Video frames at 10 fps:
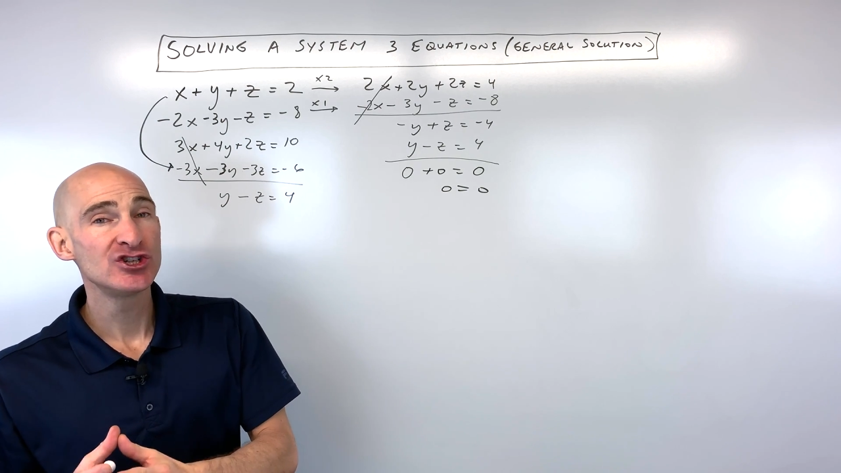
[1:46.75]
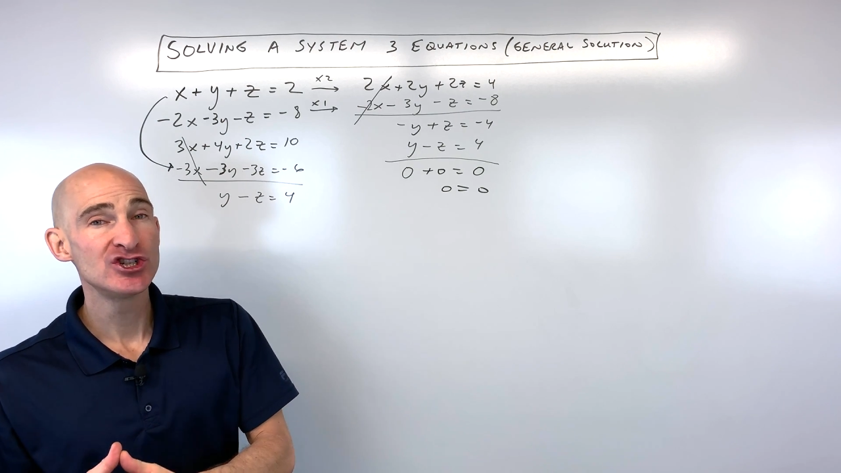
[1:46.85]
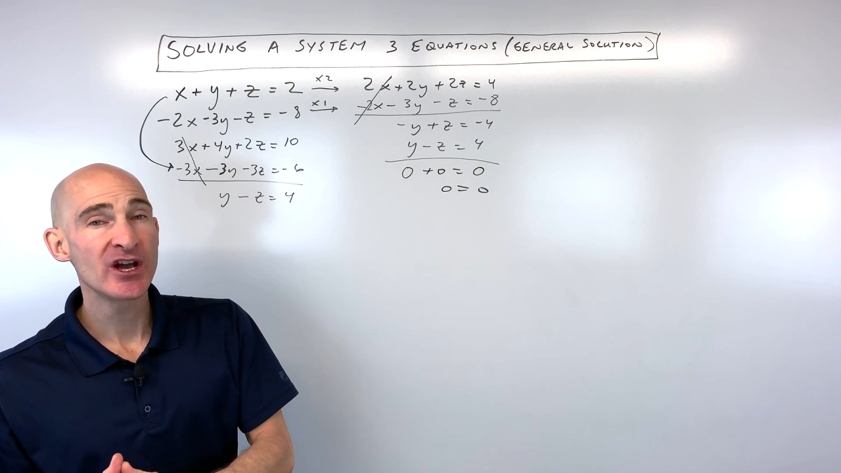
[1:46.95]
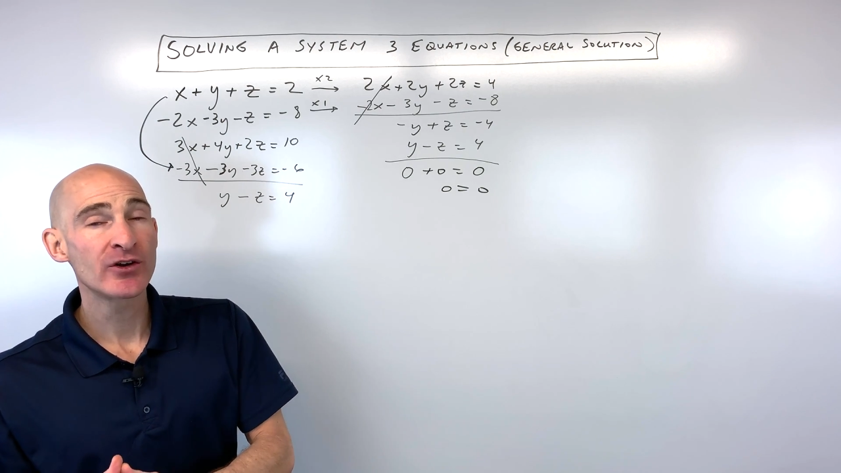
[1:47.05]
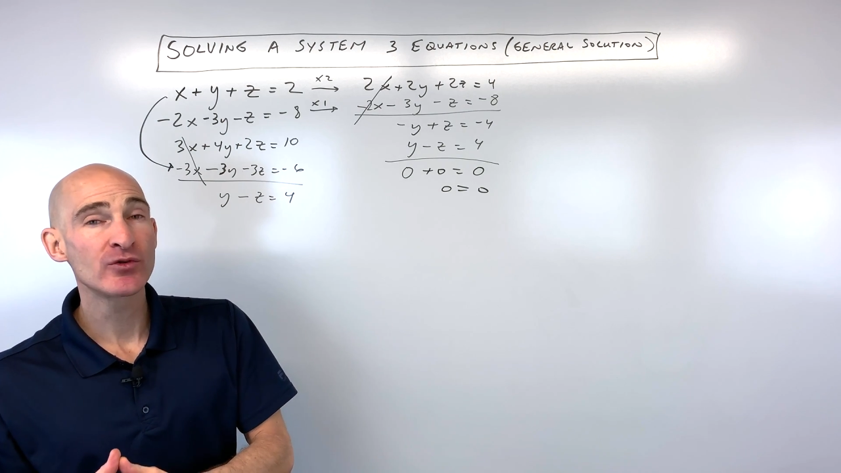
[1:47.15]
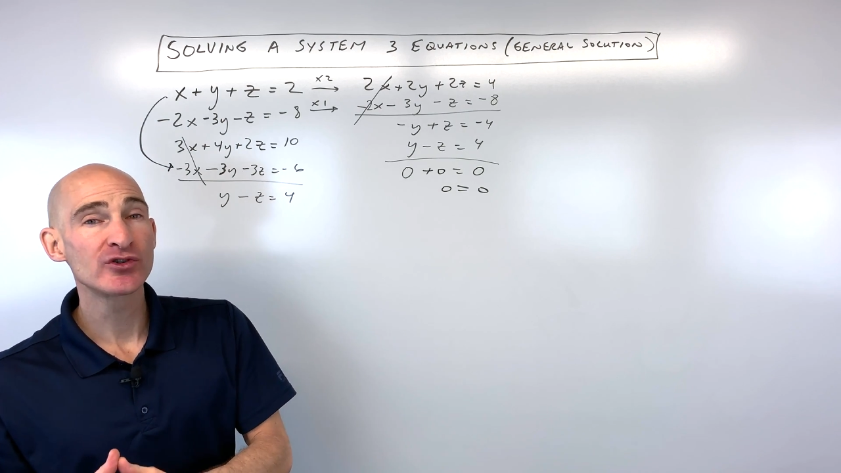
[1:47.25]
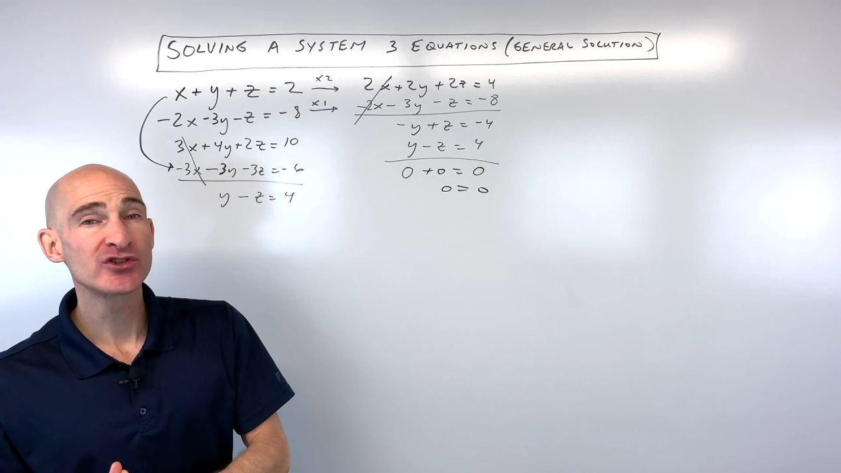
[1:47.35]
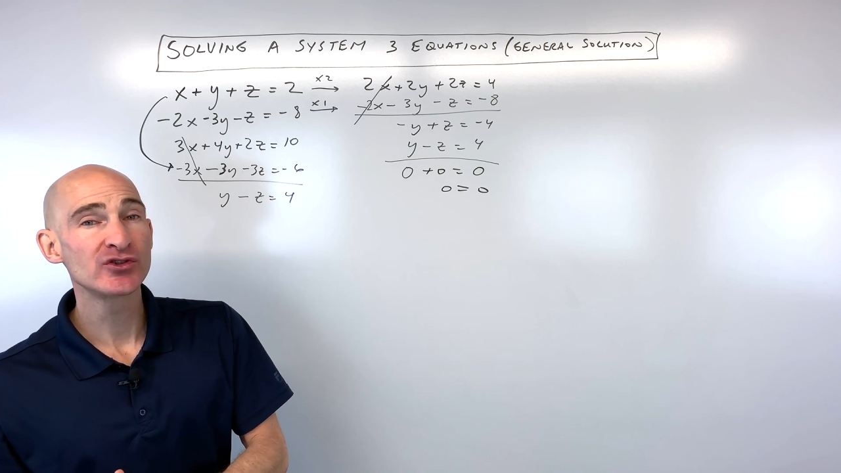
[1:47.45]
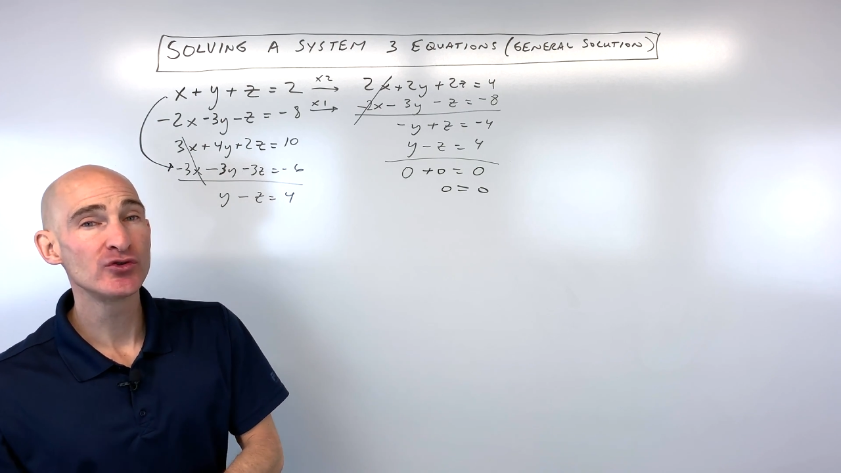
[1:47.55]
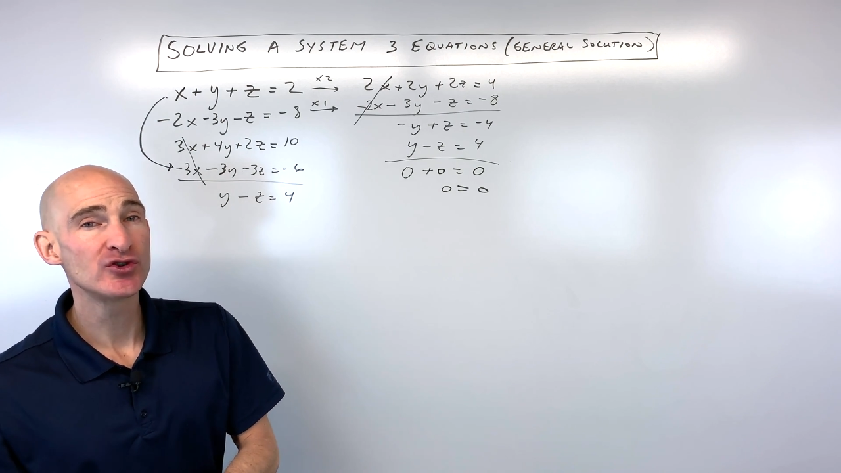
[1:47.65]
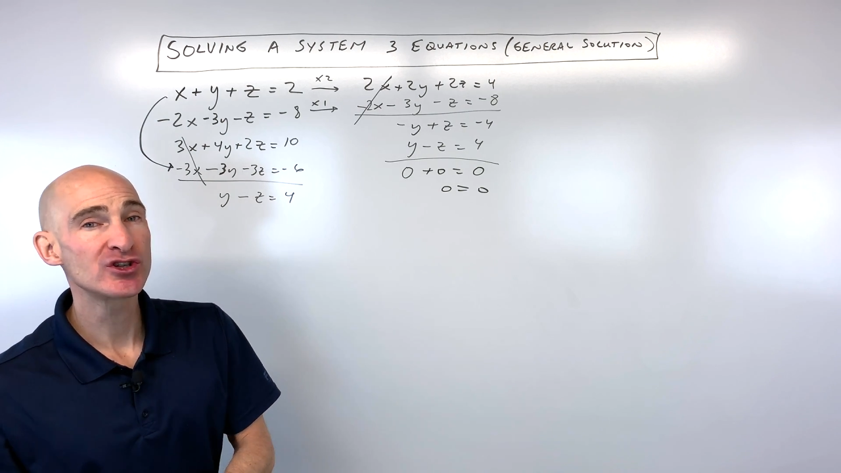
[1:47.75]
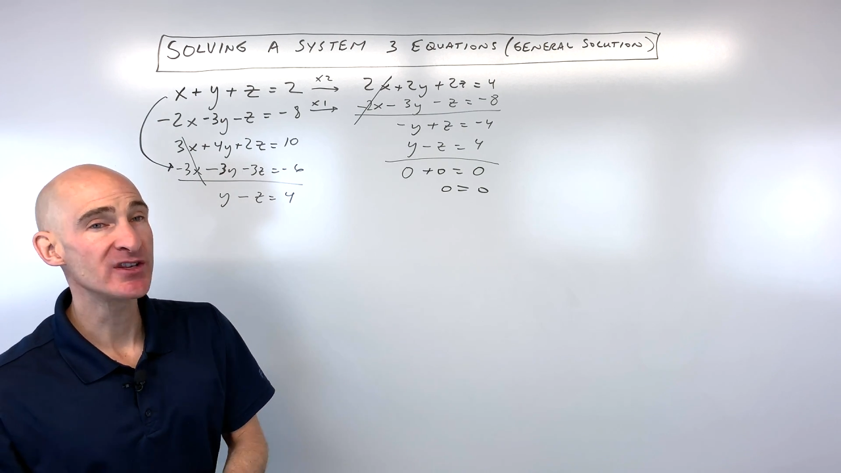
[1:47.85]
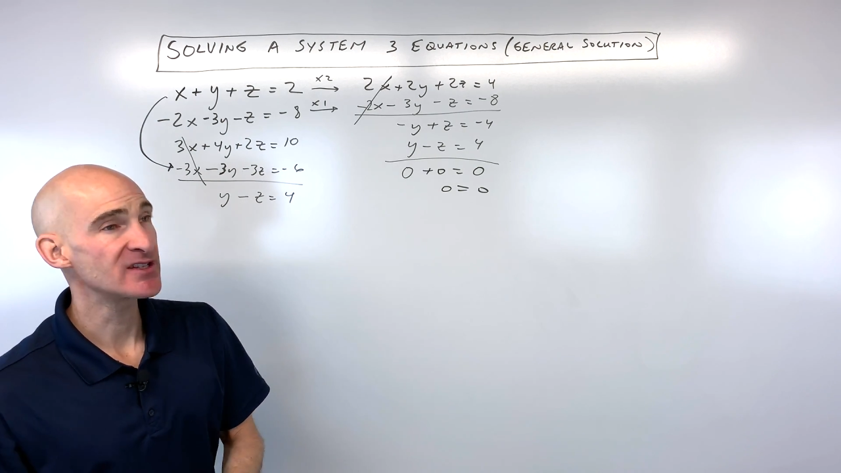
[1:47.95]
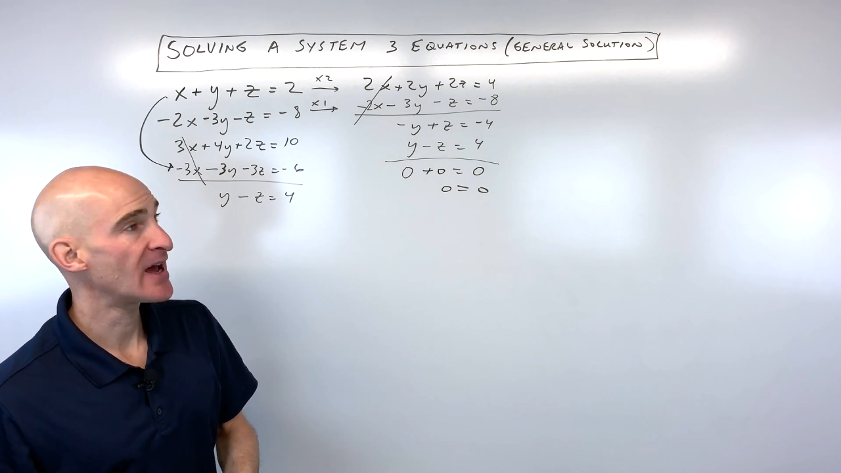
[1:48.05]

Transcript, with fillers: general solution. It's